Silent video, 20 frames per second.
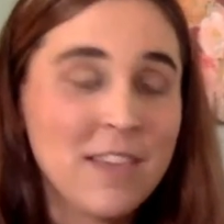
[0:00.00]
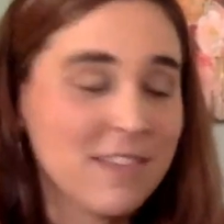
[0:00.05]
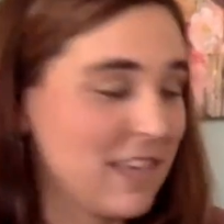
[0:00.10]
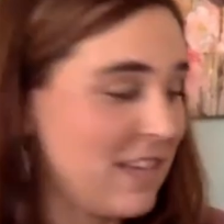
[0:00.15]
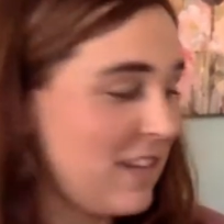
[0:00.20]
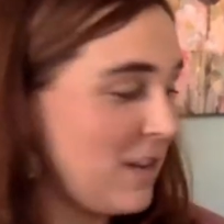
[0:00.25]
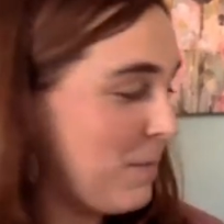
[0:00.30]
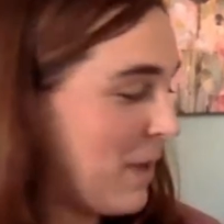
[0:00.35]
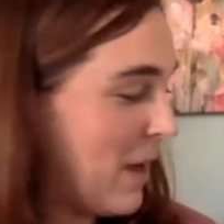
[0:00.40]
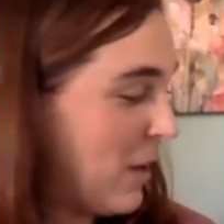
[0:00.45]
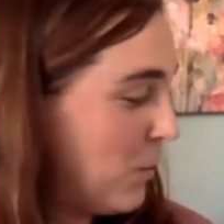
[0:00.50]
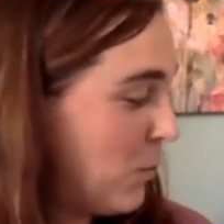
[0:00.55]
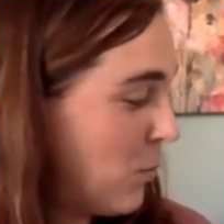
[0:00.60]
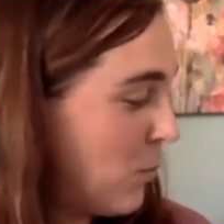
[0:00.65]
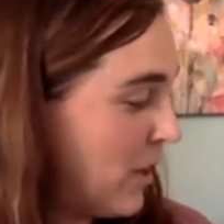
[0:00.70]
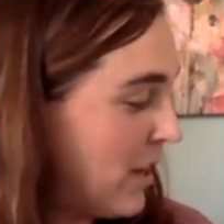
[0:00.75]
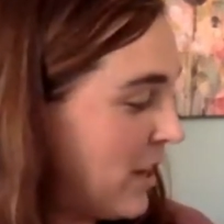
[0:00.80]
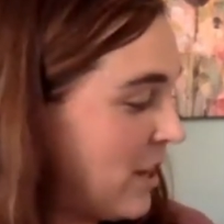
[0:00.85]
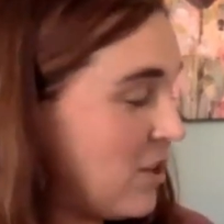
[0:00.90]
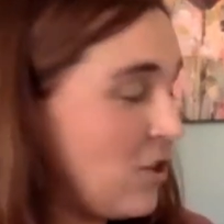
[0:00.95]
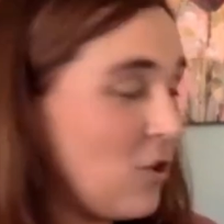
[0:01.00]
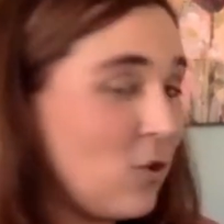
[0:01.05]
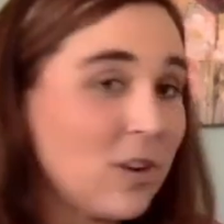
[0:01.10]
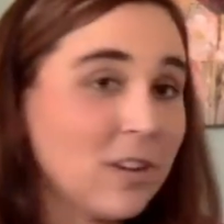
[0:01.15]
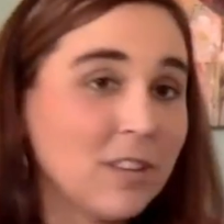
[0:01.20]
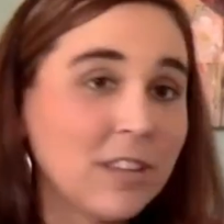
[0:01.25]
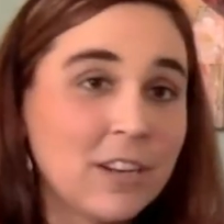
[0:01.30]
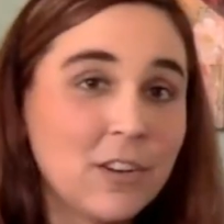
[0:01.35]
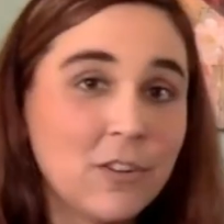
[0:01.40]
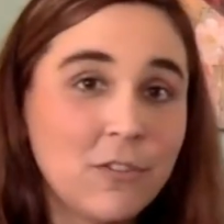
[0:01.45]
think about bringing
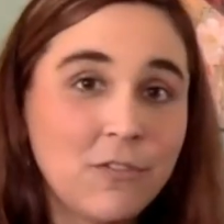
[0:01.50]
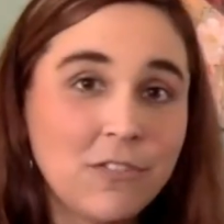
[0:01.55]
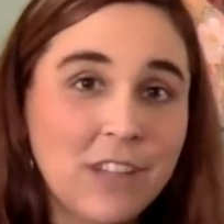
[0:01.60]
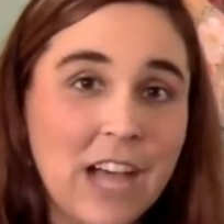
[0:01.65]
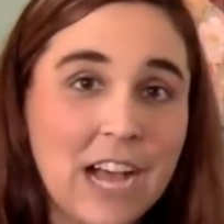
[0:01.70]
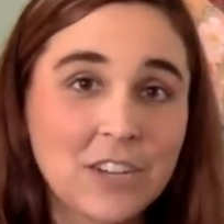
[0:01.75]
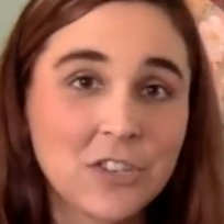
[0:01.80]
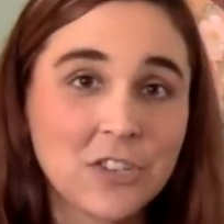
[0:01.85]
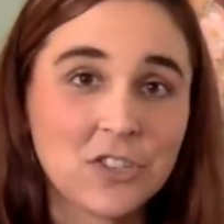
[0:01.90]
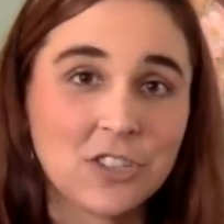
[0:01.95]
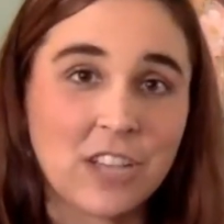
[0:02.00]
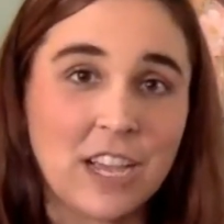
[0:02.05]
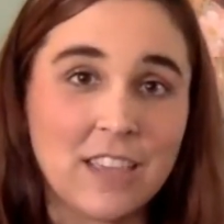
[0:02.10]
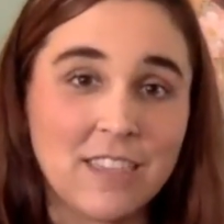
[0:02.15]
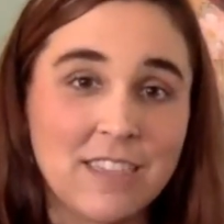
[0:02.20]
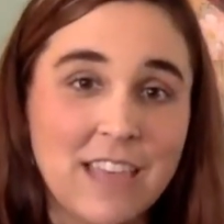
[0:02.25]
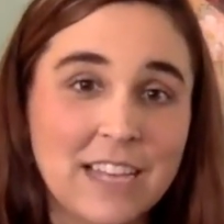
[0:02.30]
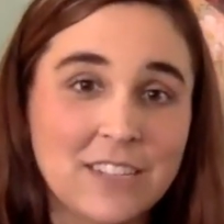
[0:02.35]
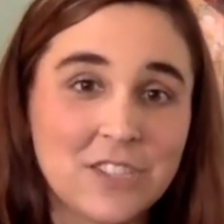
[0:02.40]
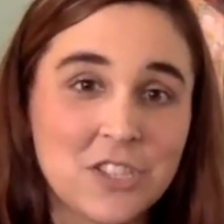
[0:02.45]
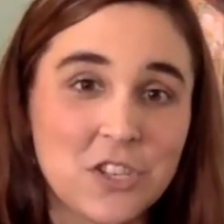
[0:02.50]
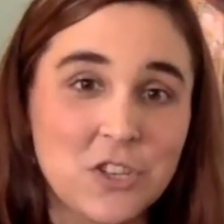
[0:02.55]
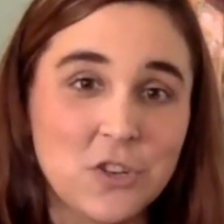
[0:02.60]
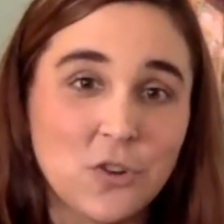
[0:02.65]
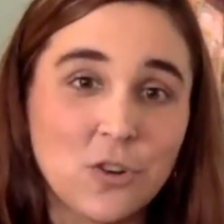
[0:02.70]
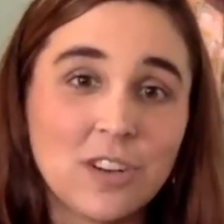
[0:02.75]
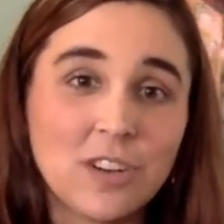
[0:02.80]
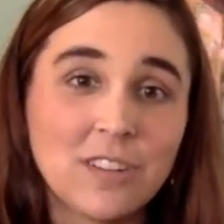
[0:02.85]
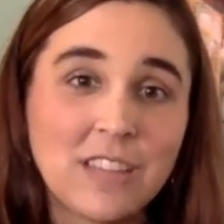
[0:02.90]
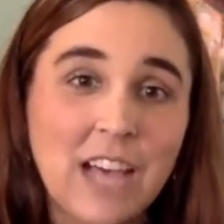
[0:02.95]
your little flashlight that's
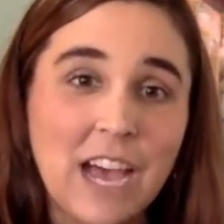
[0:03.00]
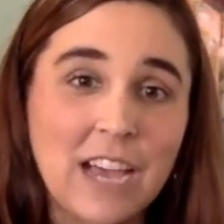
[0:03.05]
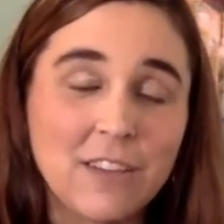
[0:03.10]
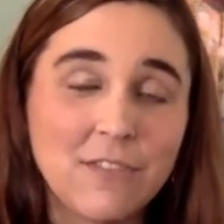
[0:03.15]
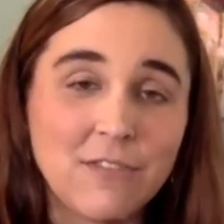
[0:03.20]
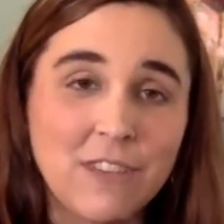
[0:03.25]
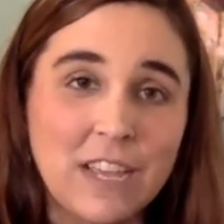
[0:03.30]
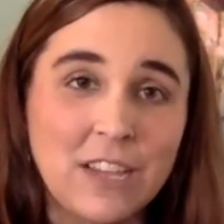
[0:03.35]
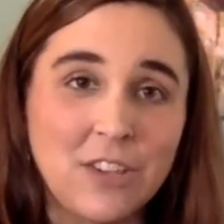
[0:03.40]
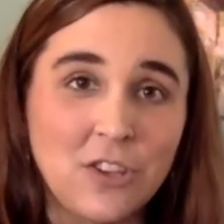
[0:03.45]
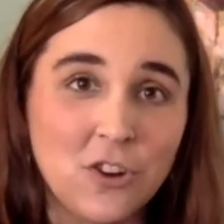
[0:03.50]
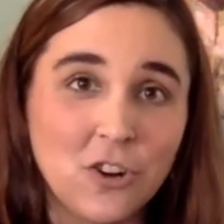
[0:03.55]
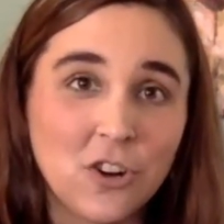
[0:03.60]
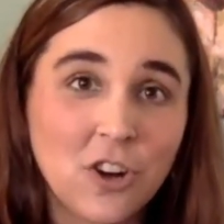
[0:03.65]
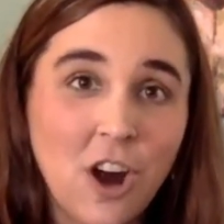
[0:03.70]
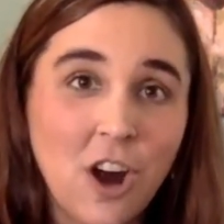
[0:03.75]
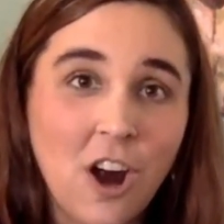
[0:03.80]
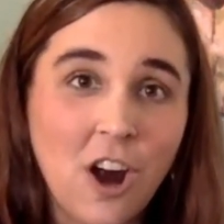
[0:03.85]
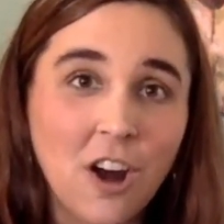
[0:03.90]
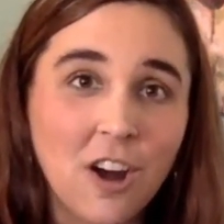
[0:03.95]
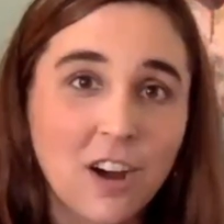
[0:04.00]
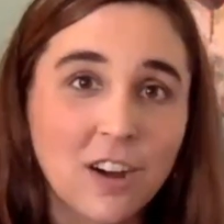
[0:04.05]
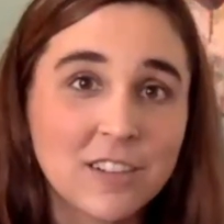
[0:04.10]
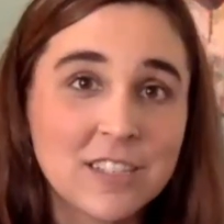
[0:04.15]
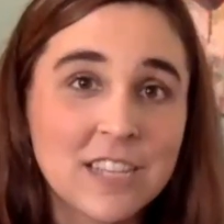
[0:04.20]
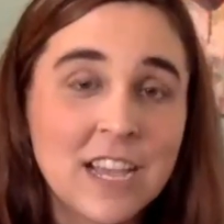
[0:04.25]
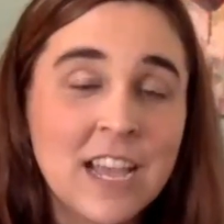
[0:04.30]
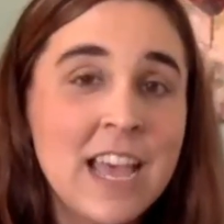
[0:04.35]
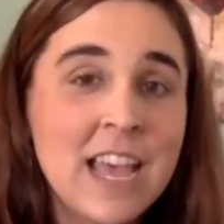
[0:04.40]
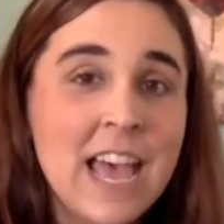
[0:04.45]
your life in your heart
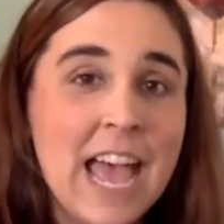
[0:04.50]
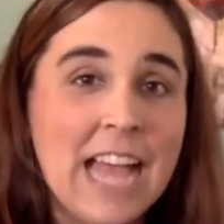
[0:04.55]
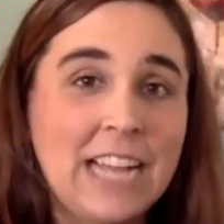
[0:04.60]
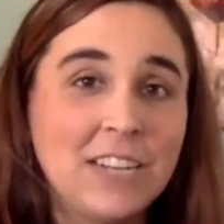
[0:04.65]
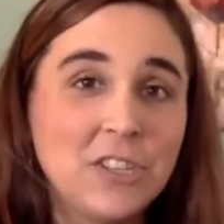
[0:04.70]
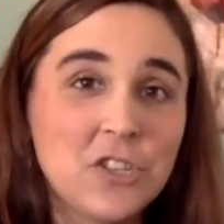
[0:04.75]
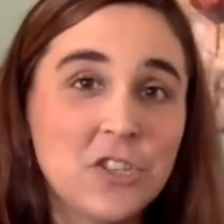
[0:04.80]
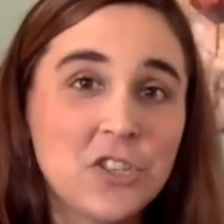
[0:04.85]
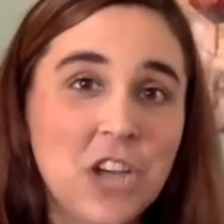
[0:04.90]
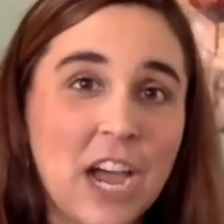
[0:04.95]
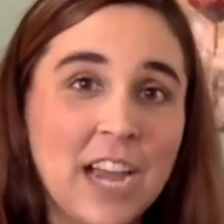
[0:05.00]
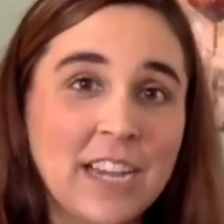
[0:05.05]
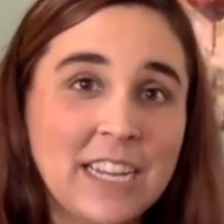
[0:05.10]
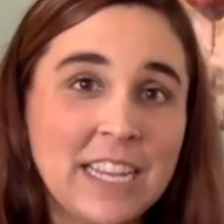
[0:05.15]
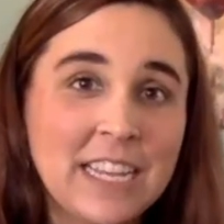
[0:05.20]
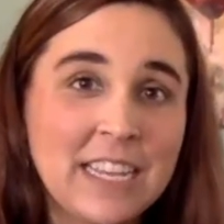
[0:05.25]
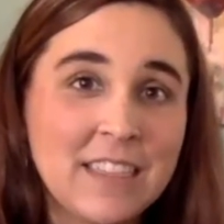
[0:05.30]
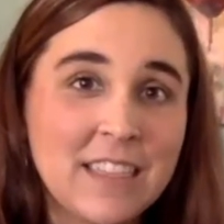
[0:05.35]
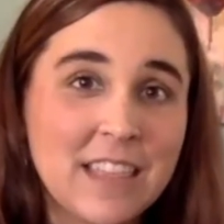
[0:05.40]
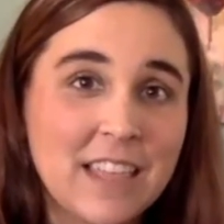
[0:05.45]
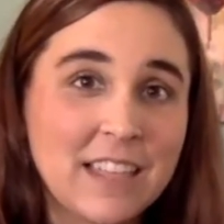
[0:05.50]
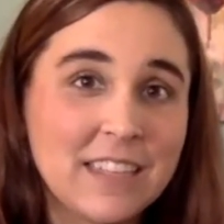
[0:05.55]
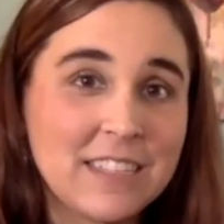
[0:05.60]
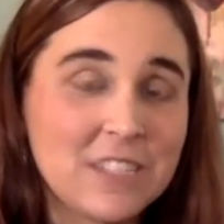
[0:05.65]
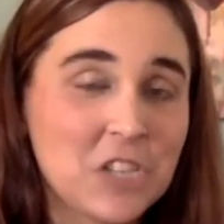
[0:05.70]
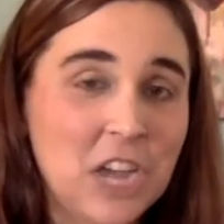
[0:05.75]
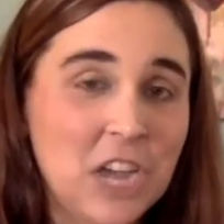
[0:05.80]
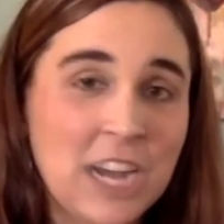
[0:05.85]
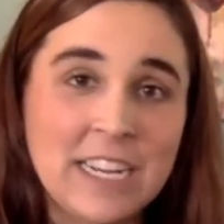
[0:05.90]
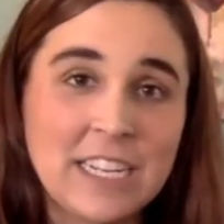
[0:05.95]
and shining
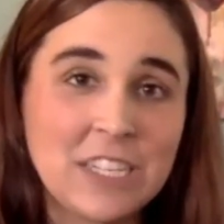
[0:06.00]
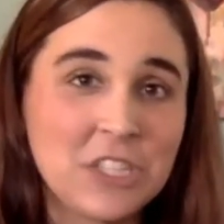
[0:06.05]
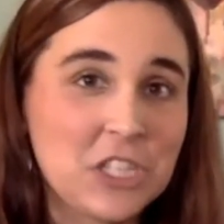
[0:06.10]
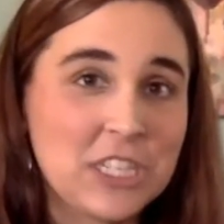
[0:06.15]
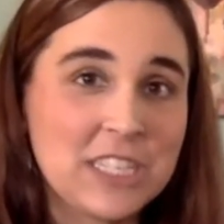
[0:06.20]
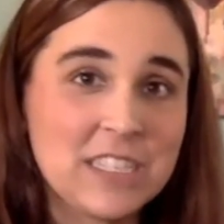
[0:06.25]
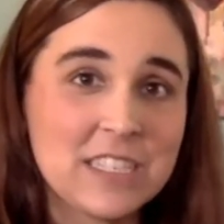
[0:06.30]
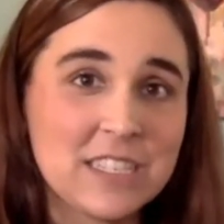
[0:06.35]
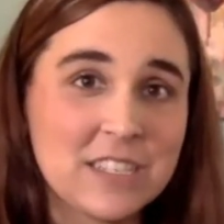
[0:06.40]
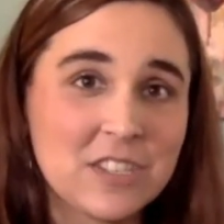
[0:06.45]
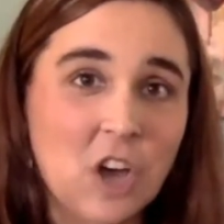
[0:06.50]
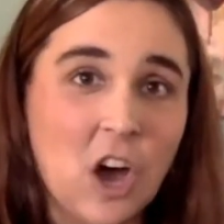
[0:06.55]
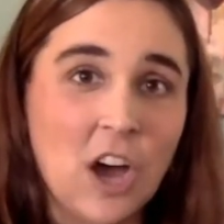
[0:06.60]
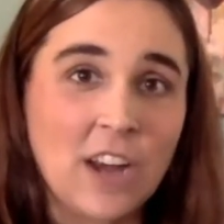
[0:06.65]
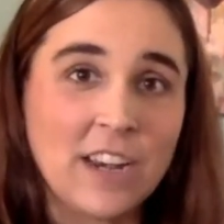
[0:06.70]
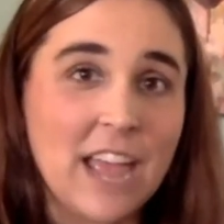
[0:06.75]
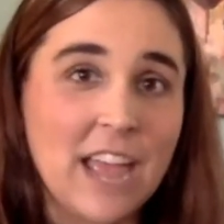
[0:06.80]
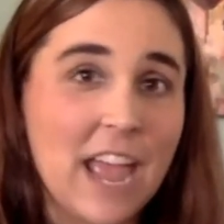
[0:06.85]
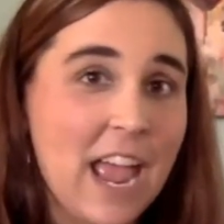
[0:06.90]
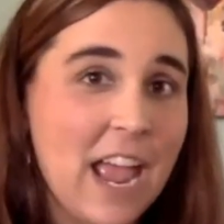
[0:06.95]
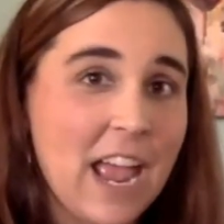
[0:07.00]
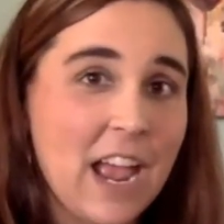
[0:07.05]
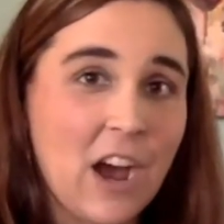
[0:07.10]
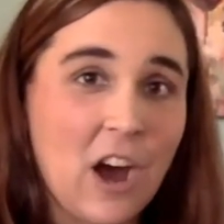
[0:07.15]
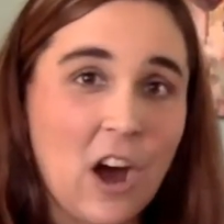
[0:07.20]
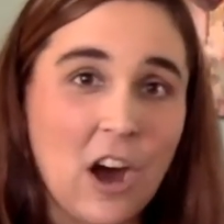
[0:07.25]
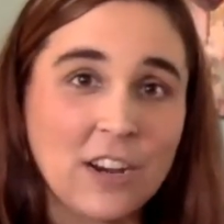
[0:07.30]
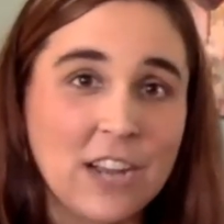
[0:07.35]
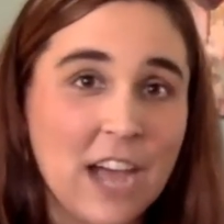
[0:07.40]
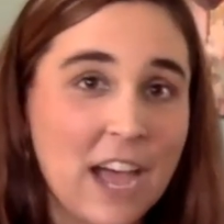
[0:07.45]
Jesus on
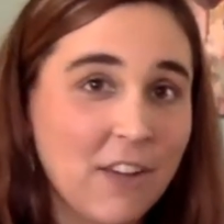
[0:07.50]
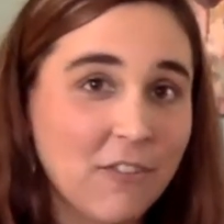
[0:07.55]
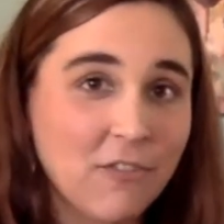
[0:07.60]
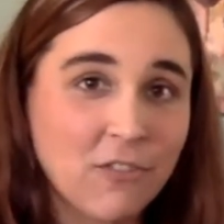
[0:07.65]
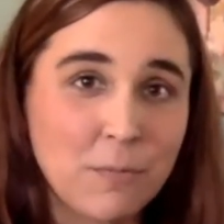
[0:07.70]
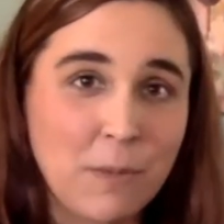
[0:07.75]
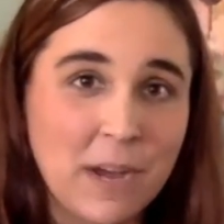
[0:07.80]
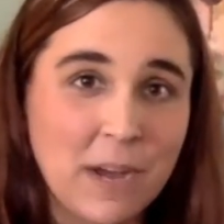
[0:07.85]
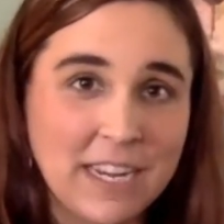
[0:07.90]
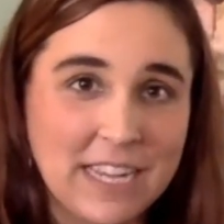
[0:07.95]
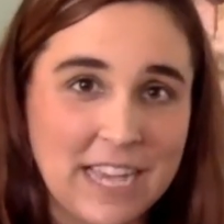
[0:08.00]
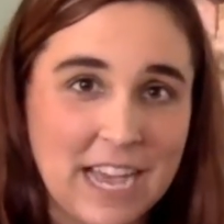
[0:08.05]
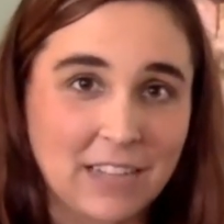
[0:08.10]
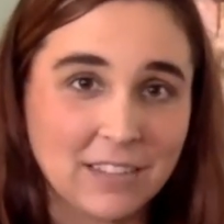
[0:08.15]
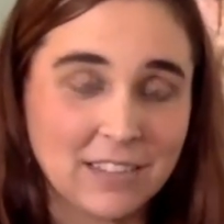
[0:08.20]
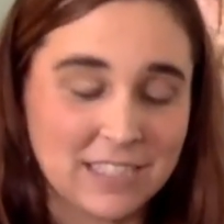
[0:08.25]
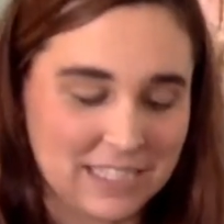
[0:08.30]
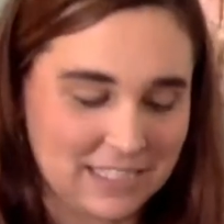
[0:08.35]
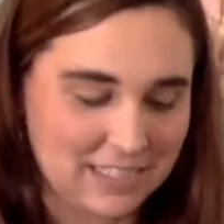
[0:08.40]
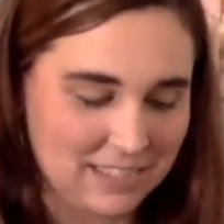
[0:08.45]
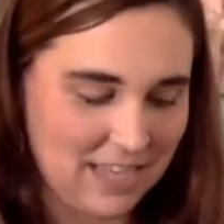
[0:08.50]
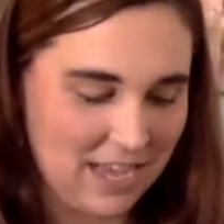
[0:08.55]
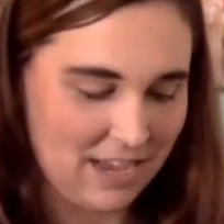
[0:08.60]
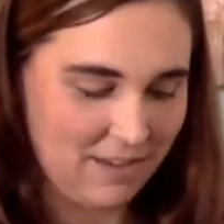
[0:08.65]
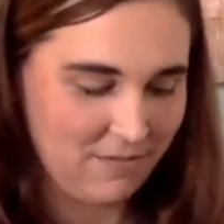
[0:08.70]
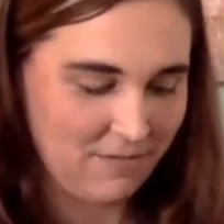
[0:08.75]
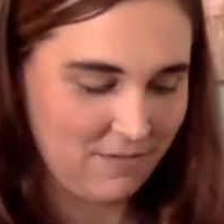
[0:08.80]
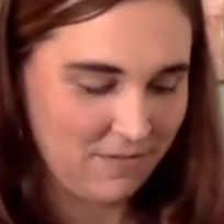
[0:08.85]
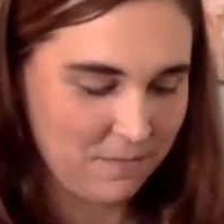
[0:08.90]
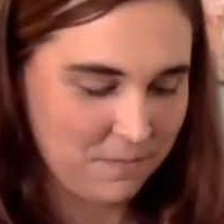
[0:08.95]
everybody else's
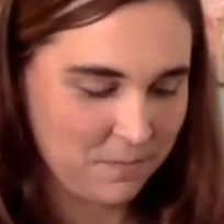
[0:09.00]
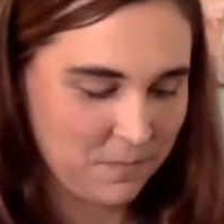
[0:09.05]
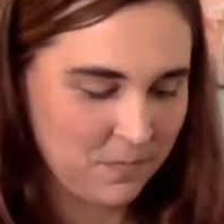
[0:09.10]
life.